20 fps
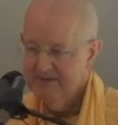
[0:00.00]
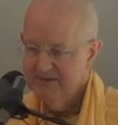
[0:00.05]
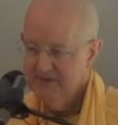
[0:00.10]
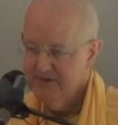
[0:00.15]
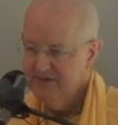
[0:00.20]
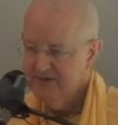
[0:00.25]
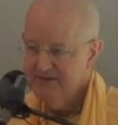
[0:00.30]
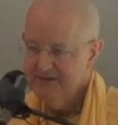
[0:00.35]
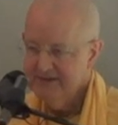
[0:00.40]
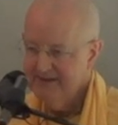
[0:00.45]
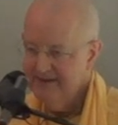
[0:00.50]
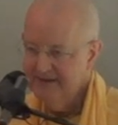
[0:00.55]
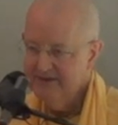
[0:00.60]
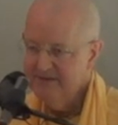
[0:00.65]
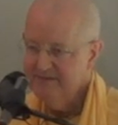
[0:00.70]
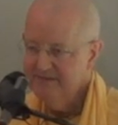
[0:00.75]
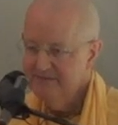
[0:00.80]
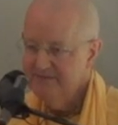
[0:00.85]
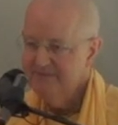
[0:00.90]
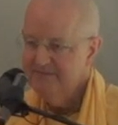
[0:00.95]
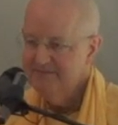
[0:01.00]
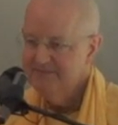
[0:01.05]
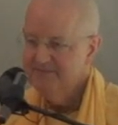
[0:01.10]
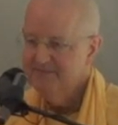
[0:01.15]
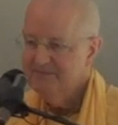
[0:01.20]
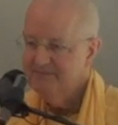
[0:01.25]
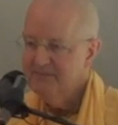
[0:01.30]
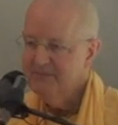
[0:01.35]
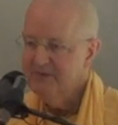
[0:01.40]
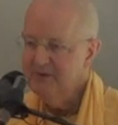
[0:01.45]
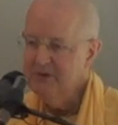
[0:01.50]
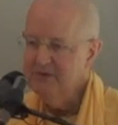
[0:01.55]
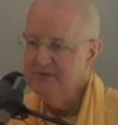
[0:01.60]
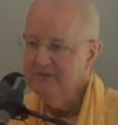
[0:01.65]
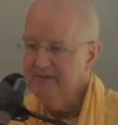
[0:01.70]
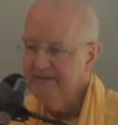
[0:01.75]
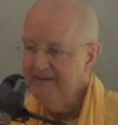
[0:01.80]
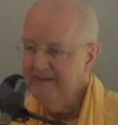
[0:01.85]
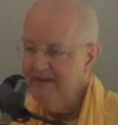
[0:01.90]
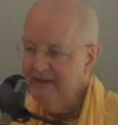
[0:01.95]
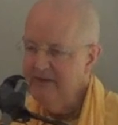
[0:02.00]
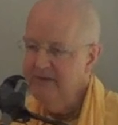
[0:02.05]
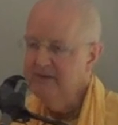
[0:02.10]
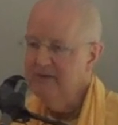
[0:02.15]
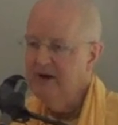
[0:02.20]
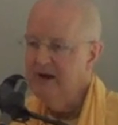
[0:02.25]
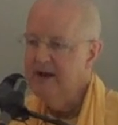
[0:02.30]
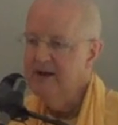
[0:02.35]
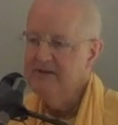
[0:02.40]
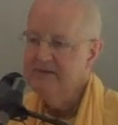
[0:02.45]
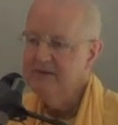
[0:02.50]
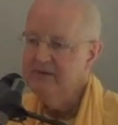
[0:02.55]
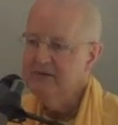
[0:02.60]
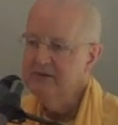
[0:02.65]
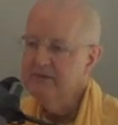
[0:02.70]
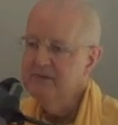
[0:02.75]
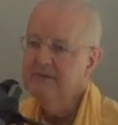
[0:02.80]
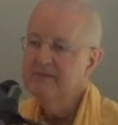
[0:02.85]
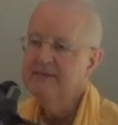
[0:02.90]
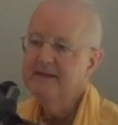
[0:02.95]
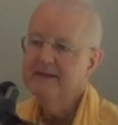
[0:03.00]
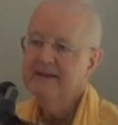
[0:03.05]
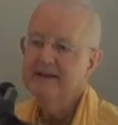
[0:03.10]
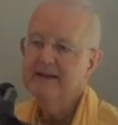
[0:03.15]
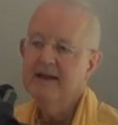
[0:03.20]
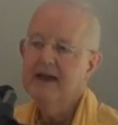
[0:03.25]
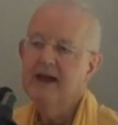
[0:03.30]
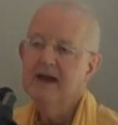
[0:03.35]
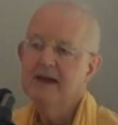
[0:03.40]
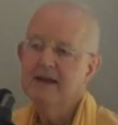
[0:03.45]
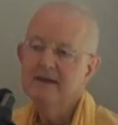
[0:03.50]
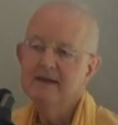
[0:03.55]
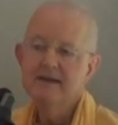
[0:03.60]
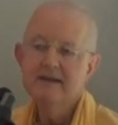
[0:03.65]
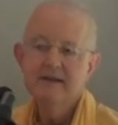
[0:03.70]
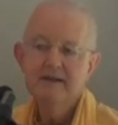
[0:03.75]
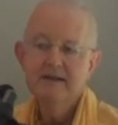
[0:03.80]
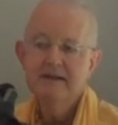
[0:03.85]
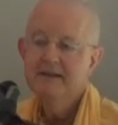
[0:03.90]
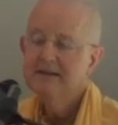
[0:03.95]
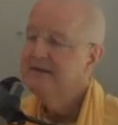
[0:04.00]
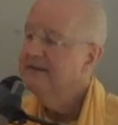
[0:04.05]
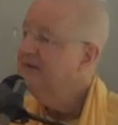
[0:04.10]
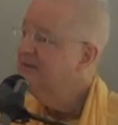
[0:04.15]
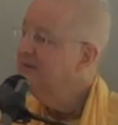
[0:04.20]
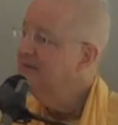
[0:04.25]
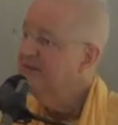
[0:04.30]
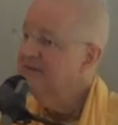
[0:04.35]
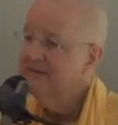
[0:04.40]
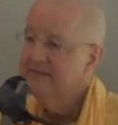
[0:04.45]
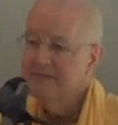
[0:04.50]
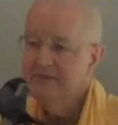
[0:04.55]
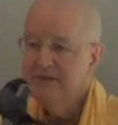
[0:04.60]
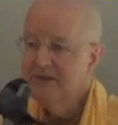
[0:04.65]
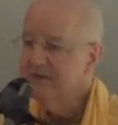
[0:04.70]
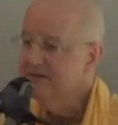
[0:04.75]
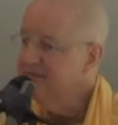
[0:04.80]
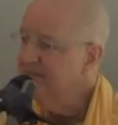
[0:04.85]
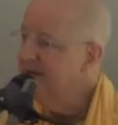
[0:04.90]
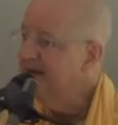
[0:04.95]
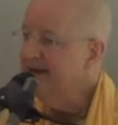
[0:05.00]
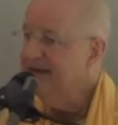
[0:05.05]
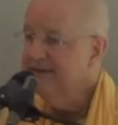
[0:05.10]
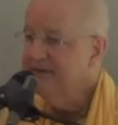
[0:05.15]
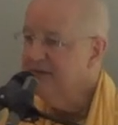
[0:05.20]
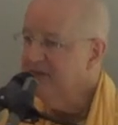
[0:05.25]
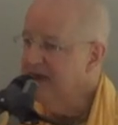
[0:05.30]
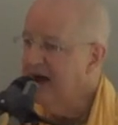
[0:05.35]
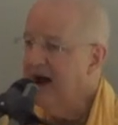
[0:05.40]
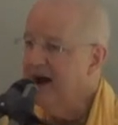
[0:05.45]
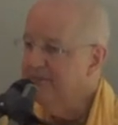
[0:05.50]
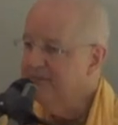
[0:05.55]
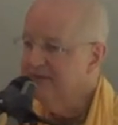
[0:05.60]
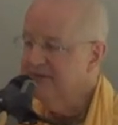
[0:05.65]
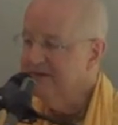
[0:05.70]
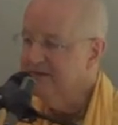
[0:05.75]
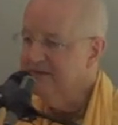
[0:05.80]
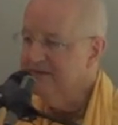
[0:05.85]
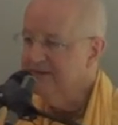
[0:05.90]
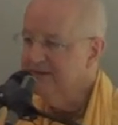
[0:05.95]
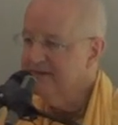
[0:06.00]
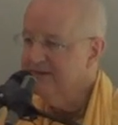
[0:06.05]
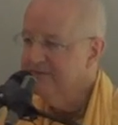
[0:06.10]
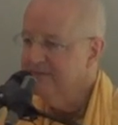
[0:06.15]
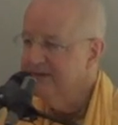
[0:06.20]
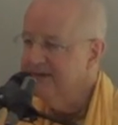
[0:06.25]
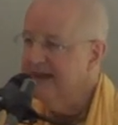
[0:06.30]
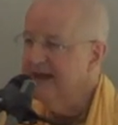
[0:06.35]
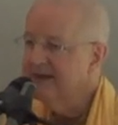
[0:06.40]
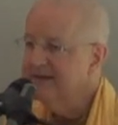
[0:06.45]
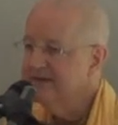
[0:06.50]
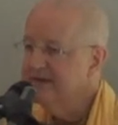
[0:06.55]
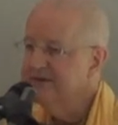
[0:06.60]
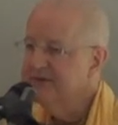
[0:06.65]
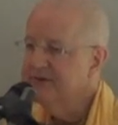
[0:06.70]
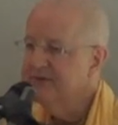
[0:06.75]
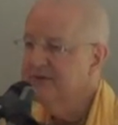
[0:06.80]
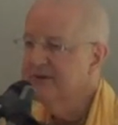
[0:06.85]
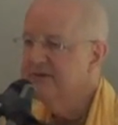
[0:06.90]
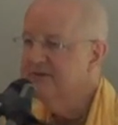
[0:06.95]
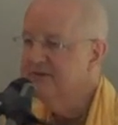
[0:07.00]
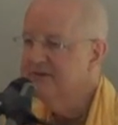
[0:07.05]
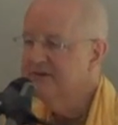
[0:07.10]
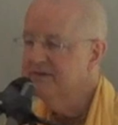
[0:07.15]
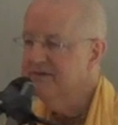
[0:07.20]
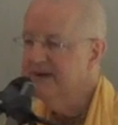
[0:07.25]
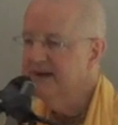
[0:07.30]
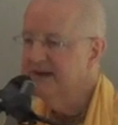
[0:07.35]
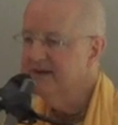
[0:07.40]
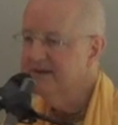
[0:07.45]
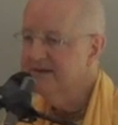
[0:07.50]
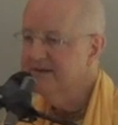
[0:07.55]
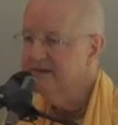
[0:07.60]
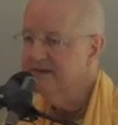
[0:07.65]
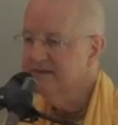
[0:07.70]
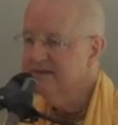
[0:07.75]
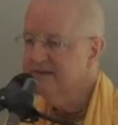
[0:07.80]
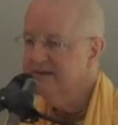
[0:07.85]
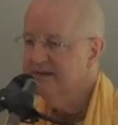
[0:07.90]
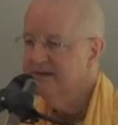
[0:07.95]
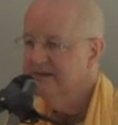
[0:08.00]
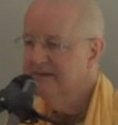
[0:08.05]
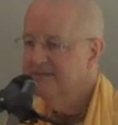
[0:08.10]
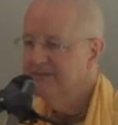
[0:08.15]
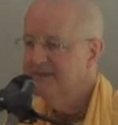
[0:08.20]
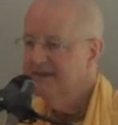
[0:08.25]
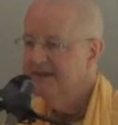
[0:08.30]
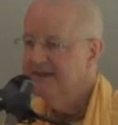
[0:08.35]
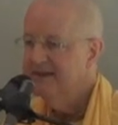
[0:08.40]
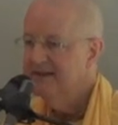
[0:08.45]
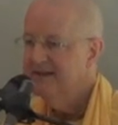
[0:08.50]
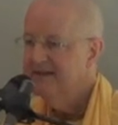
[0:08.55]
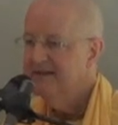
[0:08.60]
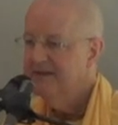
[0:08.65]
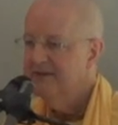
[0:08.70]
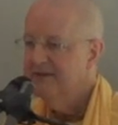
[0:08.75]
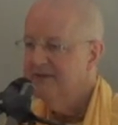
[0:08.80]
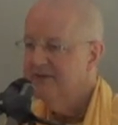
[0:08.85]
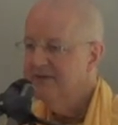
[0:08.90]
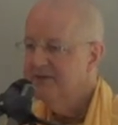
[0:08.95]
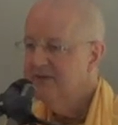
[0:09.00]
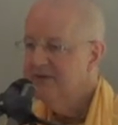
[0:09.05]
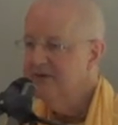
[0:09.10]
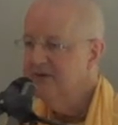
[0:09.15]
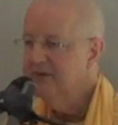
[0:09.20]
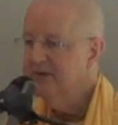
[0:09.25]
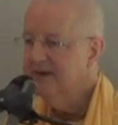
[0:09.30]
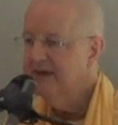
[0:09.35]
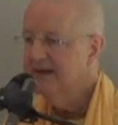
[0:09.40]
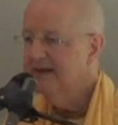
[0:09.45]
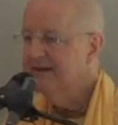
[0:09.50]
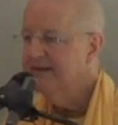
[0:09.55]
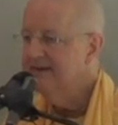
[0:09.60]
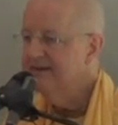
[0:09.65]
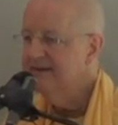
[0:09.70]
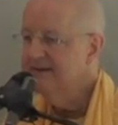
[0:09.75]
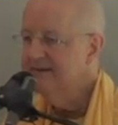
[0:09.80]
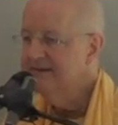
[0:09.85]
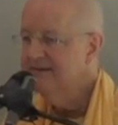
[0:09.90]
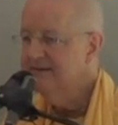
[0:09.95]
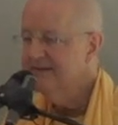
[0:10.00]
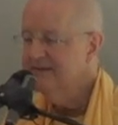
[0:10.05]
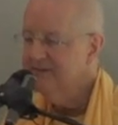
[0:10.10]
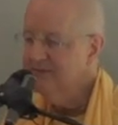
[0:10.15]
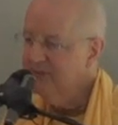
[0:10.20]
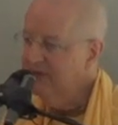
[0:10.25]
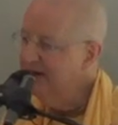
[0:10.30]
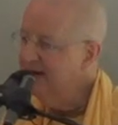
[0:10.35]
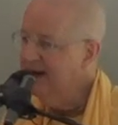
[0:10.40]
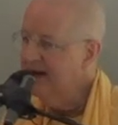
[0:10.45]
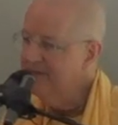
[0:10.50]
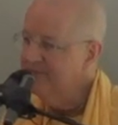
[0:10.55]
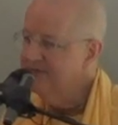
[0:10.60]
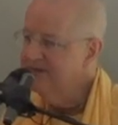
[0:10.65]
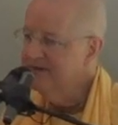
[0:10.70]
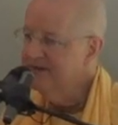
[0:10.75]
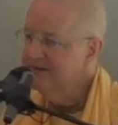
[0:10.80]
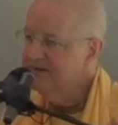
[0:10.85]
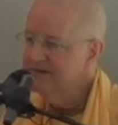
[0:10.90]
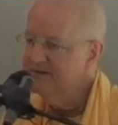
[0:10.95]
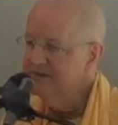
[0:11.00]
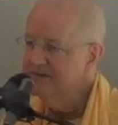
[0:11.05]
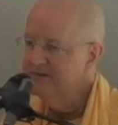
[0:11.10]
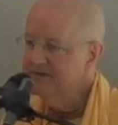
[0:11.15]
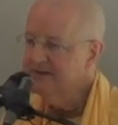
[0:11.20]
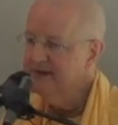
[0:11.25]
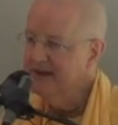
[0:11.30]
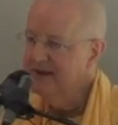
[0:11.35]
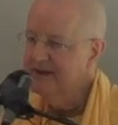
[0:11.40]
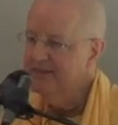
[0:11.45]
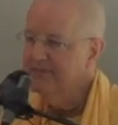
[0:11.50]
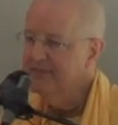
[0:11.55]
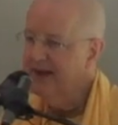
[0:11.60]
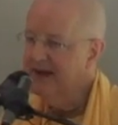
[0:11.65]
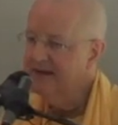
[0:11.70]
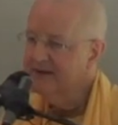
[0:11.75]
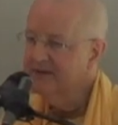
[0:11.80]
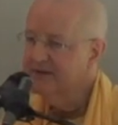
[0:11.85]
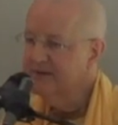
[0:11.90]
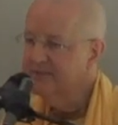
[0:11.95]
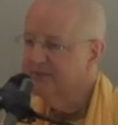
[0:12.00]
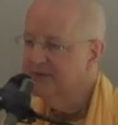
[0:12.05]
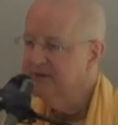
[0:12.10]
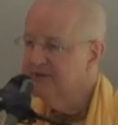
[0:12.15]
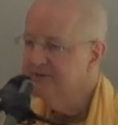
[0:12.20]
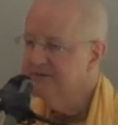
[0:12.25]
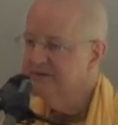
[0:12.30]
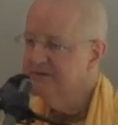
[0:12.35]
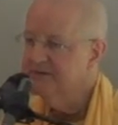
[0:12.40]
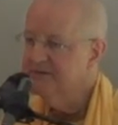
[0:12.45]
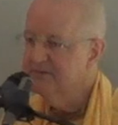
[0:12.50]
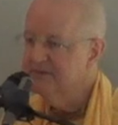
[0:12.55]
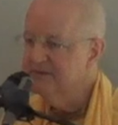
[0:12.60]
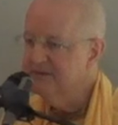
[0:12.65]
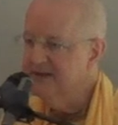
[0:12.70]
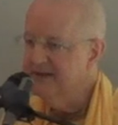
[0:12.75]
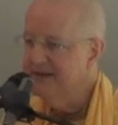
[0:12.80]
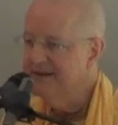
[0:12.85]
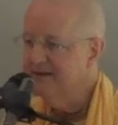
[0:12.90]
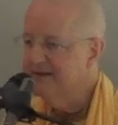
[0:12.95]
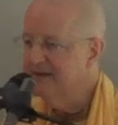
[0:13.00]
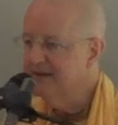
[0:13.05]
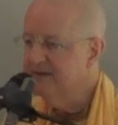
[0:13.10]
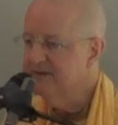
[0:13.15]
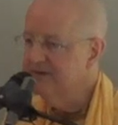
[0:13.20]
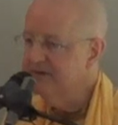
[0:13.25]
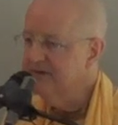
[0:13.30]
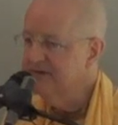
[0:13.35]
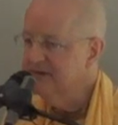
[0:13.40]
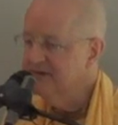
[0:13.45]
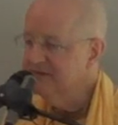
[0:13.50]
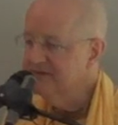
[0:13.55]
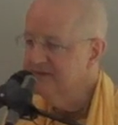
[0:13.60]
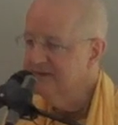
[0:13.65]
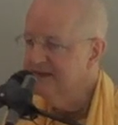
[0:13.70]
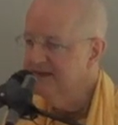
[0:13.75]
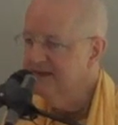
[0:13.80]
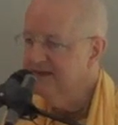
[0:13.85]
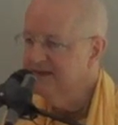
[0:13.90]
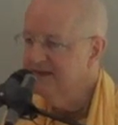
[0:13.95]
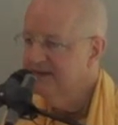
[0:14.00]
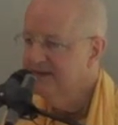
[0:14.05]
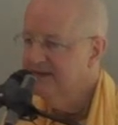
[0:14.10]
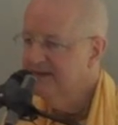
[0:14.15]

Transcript: You, you know, you, you, you can, there's many options. When that situation arises, you can, one option is you say back to the person who is seeing things that you don't see